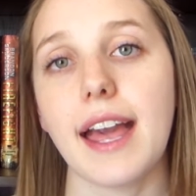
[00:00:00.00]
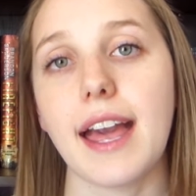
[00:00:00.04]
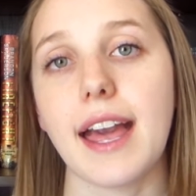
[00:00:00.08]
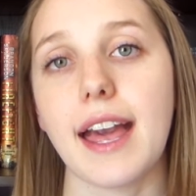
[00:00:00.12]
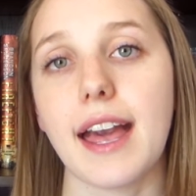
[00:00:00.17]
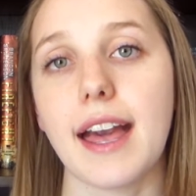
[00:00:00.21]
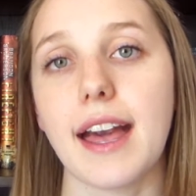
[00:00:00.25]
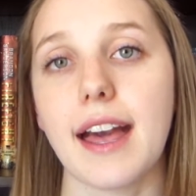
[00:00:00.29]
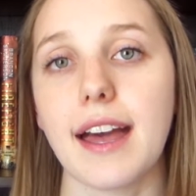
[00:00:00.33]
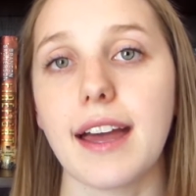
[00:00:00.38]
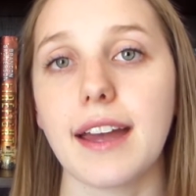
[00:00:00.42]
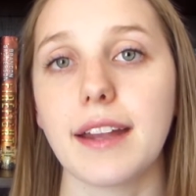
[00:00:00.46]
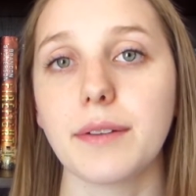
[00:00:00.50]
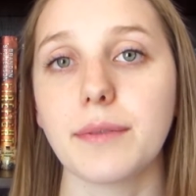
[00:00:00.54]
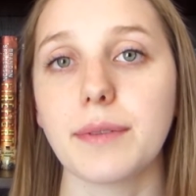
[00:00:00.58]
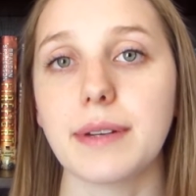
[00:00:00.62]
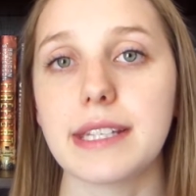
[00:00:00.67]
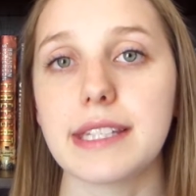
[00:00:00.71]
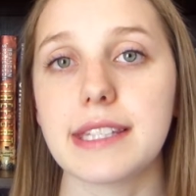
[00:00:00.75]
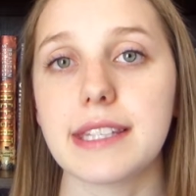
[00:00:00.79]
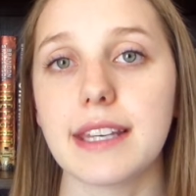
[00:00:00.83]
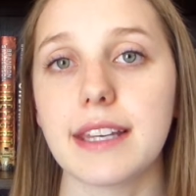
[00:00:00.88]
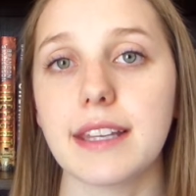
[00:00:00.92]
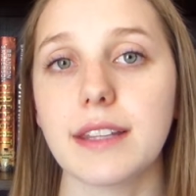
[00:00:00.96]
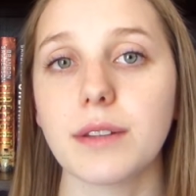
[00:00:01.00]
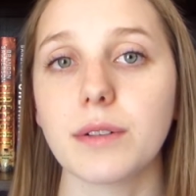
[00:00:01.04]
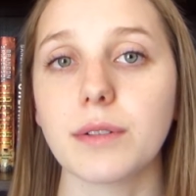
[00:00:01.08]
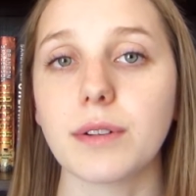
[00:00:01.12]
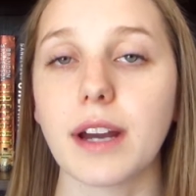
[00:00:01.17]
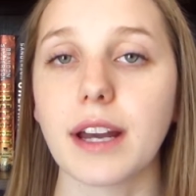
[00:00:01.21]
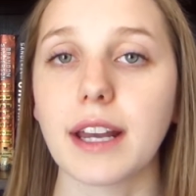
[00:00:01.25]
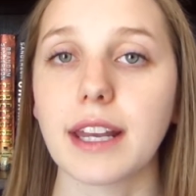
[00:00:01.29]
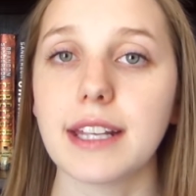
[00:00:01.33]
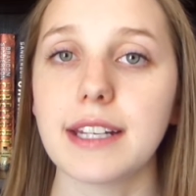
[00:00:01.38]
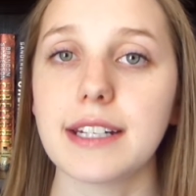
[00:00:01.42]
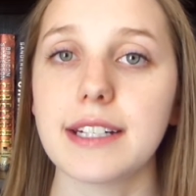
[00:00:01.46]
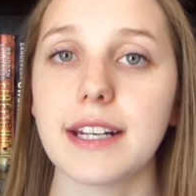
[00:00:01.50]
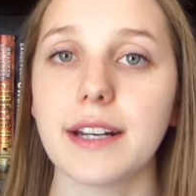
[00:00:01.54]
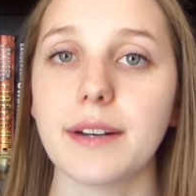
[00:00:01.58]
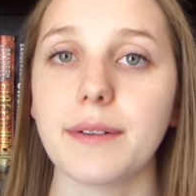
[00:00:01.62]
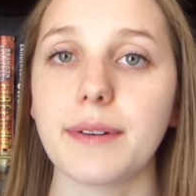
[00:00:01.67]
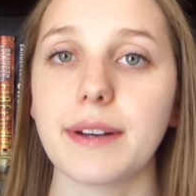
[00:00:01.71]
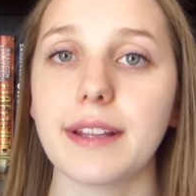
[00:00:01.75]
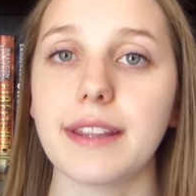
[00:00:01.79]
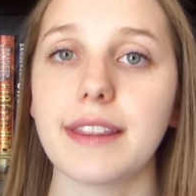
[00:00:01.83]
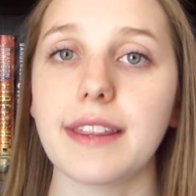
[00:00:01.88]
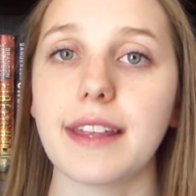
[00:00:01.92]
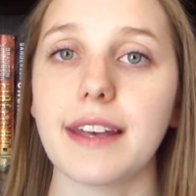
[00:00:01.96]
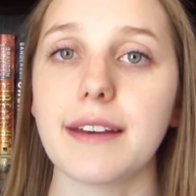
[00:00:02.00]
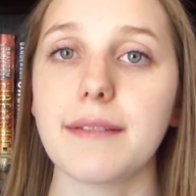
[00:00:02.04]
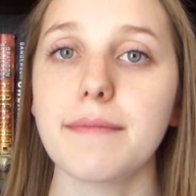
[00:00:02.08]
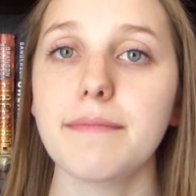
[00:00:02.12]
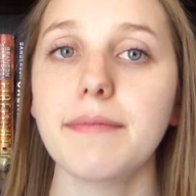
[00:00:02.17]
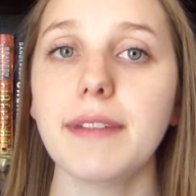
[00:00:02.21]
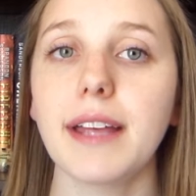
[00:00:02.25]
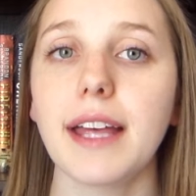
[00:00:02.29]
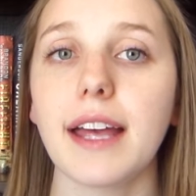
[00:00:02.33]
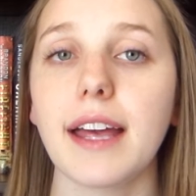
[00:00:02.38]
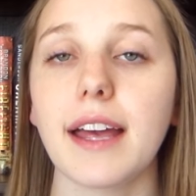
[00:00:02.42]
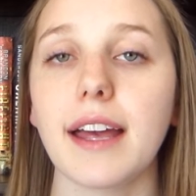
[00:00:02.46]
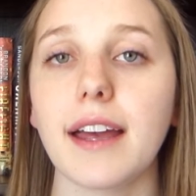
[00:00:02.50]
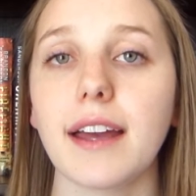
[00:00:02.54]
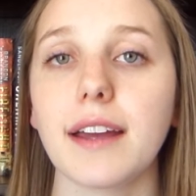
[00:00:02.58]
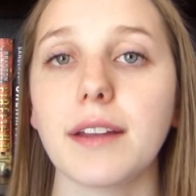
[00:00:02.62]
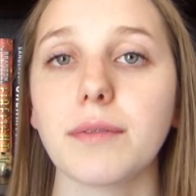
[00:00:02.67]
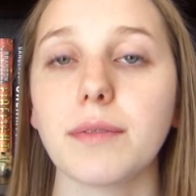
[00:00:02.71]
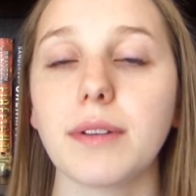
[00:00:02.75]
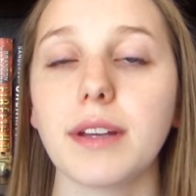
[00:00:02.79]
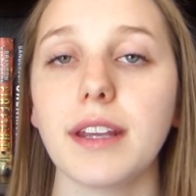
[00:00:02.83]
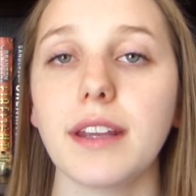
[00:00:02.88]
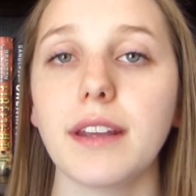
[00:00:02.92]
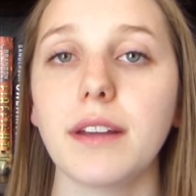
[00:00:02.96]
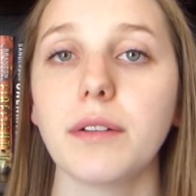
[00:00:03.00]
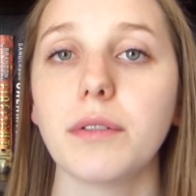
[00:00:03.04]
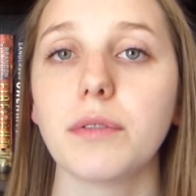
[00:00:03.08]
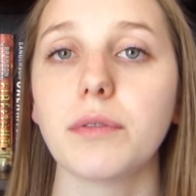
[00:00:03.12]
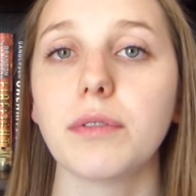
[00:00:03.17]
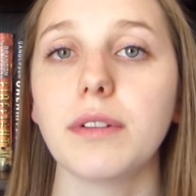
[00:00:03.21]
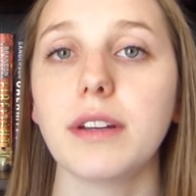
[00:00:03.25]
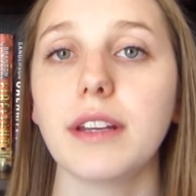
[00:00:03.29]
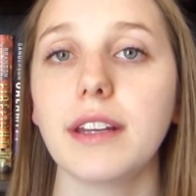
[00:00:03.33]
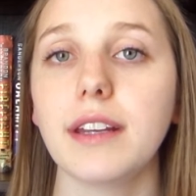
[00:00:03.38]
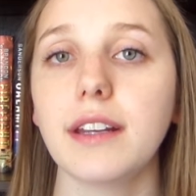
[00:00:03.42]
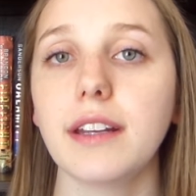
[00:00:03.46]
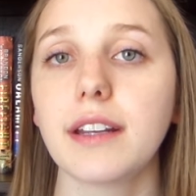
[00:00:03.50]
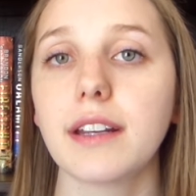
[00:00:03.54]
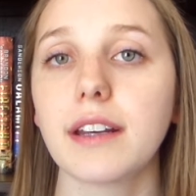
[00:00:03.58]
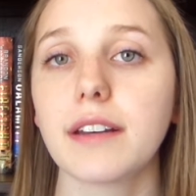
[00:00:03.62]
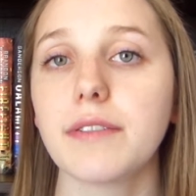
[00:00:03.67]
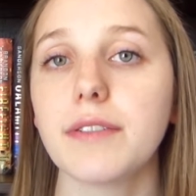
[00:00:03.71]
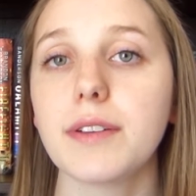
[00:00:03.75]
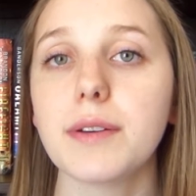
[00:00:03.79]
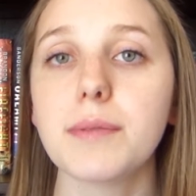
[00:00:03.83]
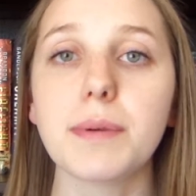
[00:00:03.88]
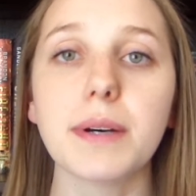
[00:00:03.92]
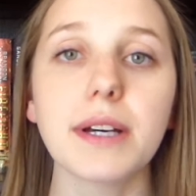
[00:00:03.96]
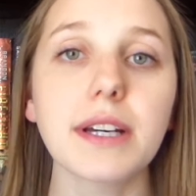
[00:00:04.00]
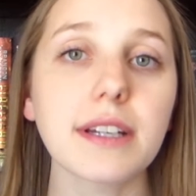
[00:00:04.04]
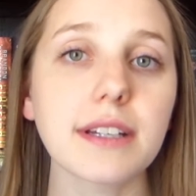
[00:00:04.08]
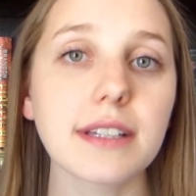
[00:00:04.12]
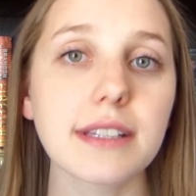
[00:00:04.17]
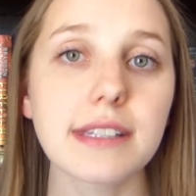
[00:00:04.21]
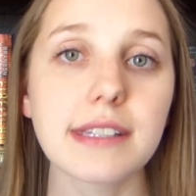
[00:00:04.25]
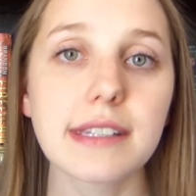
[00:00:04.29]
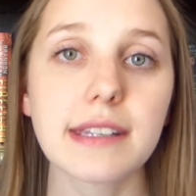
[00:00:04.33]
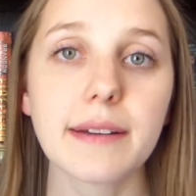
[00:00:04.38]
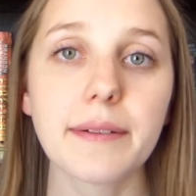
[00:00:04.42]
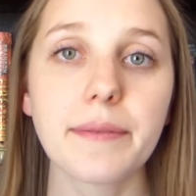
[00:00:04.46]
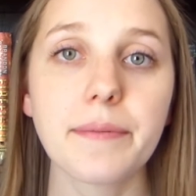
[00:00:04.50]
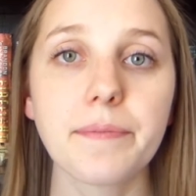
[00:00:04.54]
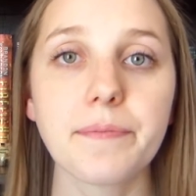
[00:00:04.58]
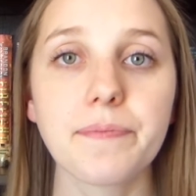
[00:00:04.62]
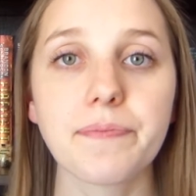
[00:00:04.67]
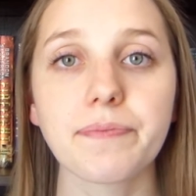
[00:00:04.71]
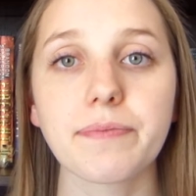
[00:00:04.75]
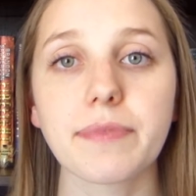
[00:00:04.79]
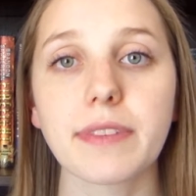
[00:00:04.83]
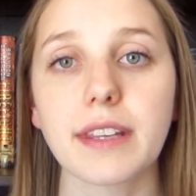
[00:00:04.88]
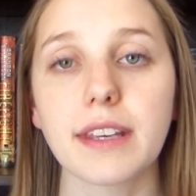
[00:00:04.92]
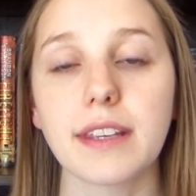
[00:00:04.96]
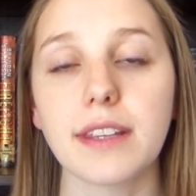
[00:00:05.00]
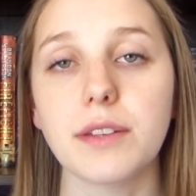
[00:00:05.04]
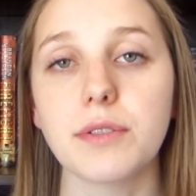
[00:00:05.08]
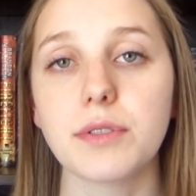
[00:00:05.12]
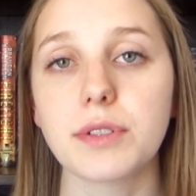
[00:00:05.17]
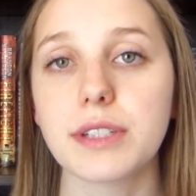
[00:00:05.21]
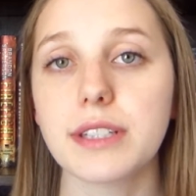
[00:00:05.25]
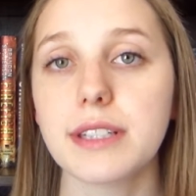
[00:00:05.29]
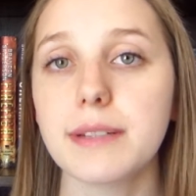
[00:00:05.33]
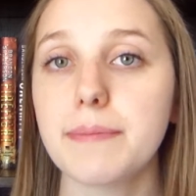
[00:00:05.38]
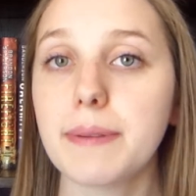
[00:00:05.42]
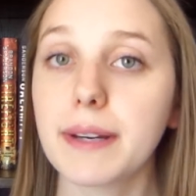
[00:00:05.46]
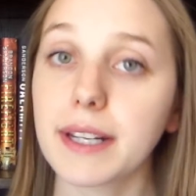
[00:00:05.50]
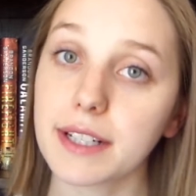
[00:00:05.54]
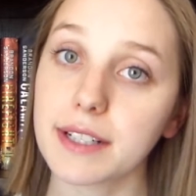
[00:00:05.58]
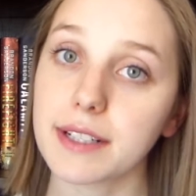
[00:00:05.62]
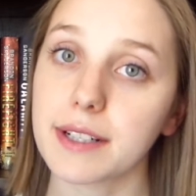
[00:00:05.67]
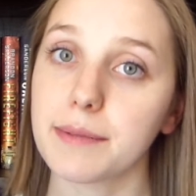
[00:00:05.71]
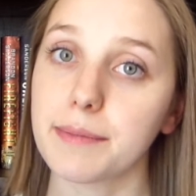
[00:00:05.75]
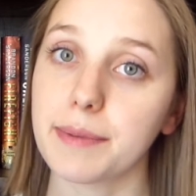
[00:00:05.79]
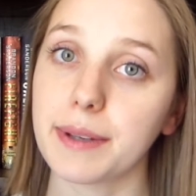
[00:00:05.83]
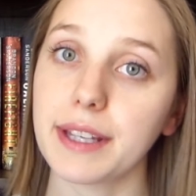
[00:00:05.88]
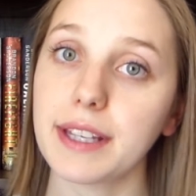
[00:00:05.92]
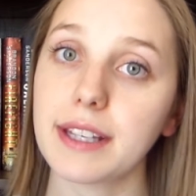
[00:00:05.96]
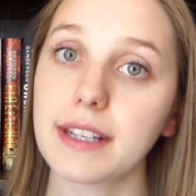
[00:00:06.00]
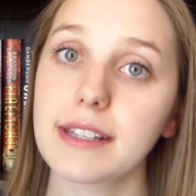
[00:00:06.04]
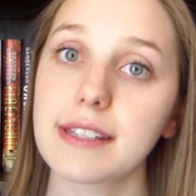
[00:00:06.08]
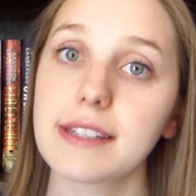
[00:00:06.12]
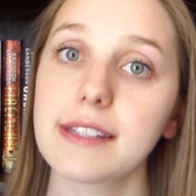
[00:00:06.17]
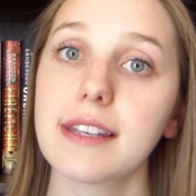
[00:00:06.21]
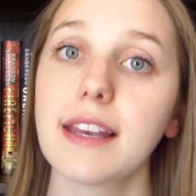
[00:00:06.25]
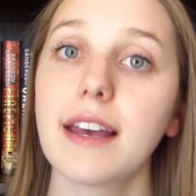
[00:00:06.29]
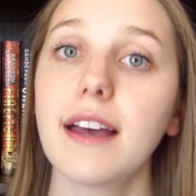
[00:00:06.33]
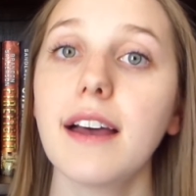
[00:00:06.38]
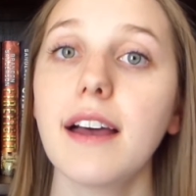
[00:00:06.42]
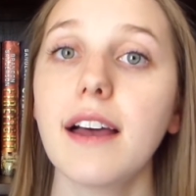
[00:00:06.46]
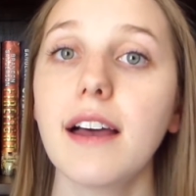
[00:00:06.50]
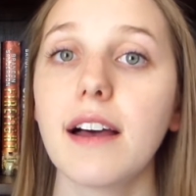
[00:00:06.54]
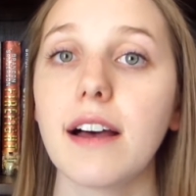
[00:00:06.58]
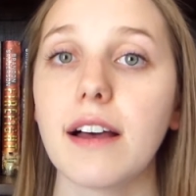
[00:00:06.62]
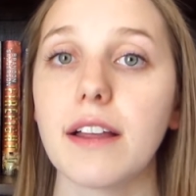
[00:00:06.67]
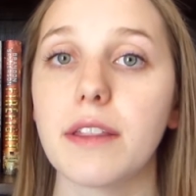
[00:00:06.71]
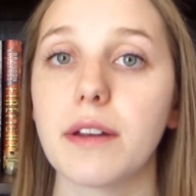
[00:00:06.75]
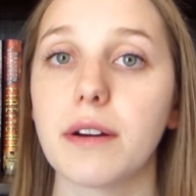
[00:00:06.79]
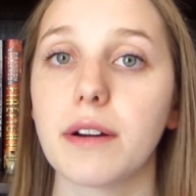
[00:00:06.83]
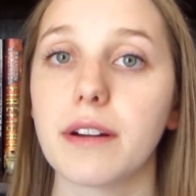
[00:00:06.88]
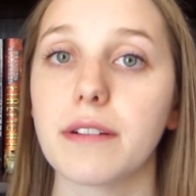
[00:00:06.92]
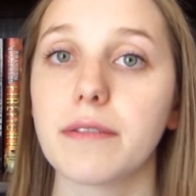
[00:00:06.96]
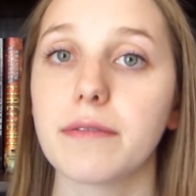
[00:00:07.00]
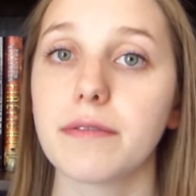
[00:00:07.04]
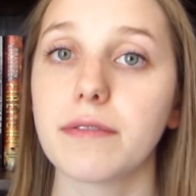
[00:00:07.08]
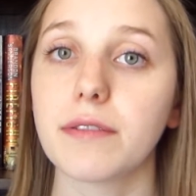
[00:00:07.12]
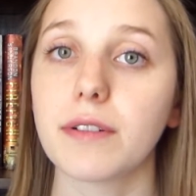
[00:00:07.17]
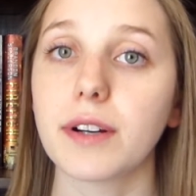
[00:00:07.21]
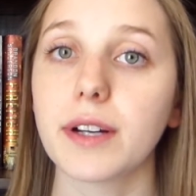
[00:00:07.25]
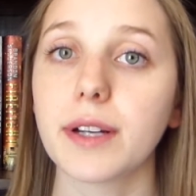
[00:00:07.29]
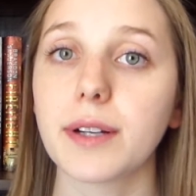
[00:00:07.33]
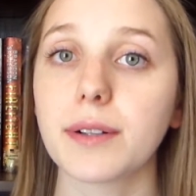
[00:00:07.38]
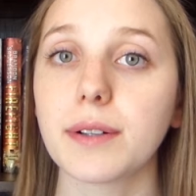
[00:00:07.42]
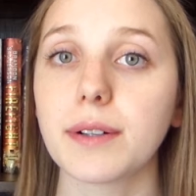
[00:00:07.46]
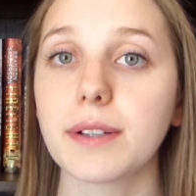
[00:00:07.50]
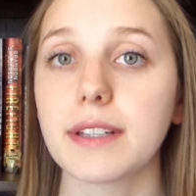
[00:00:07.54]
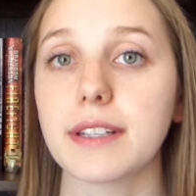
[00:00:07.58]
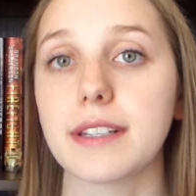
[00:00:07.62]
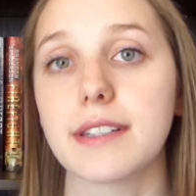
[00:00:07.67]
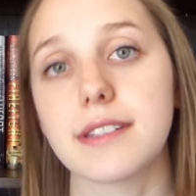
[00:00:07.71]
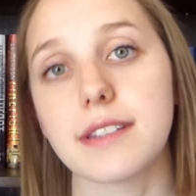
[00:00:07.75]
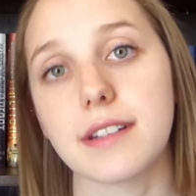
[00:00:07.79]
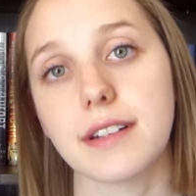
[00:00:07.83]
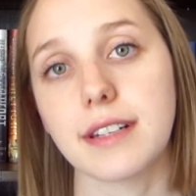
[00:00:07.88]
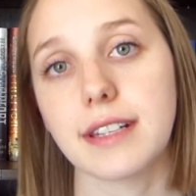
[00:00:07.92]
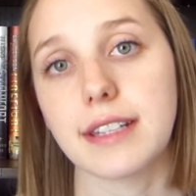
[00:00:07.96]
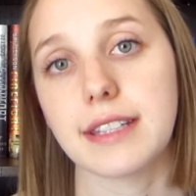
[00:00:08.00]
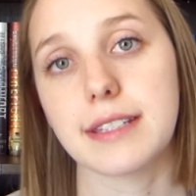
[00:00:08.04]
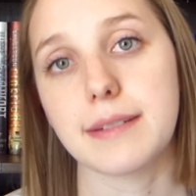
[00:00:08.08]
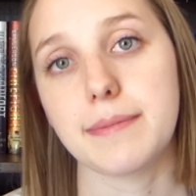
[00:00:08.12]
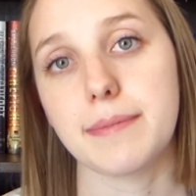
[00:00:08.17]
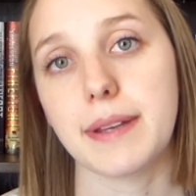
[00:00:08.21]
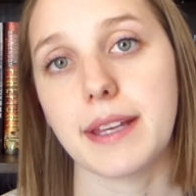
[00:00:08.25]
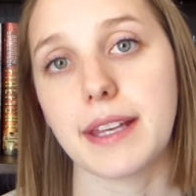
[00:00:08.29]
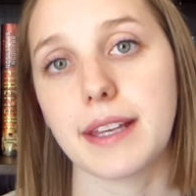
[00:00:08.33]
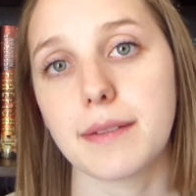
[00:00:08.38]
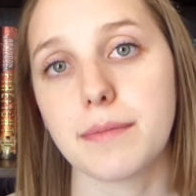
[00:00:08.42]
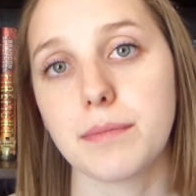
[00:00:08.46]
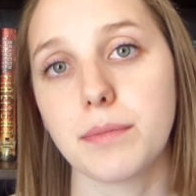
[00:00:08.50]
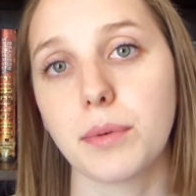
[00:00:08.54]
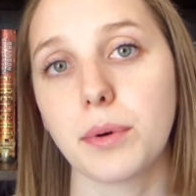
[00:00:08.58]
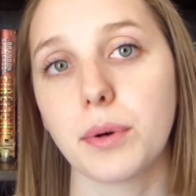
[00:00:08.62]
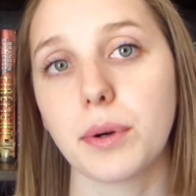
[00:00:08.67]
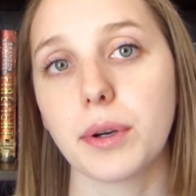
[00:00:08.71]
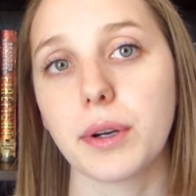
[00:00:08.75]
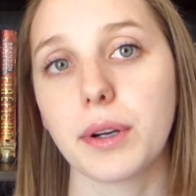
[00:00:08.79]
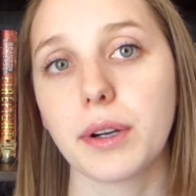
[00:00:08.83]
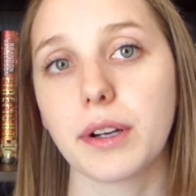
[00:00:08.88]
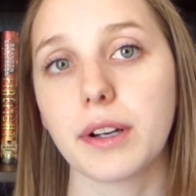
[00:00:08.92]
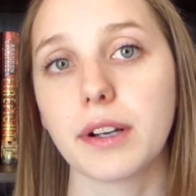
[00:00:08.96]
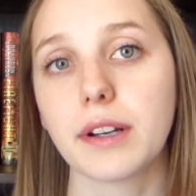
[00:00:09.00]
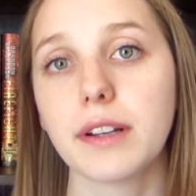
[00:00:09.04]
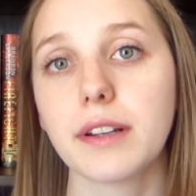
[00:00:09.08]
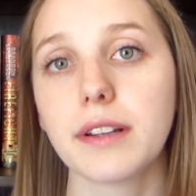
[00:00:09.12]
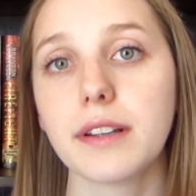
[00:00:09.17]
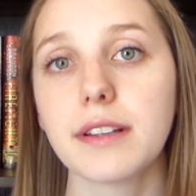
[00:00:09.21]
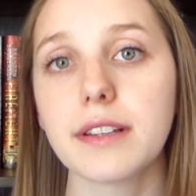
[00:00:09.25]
and we sit in the rocking chair with them and we read a few books, usually picture books. Although our 4-year-old is starting to pick more